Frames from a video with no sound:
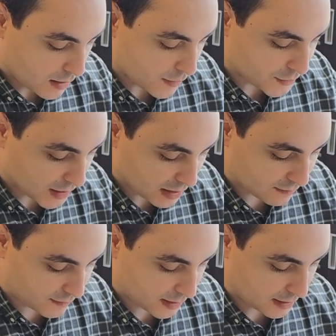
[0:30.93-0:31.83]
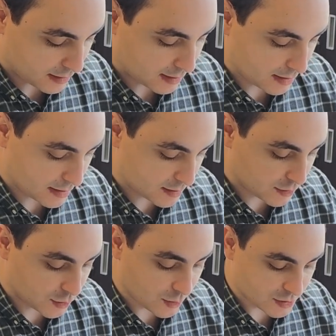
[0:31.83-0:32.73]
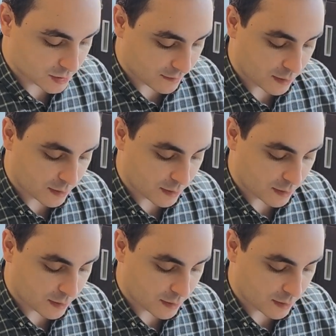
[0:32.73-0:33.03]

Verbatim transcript: The second feed is to us one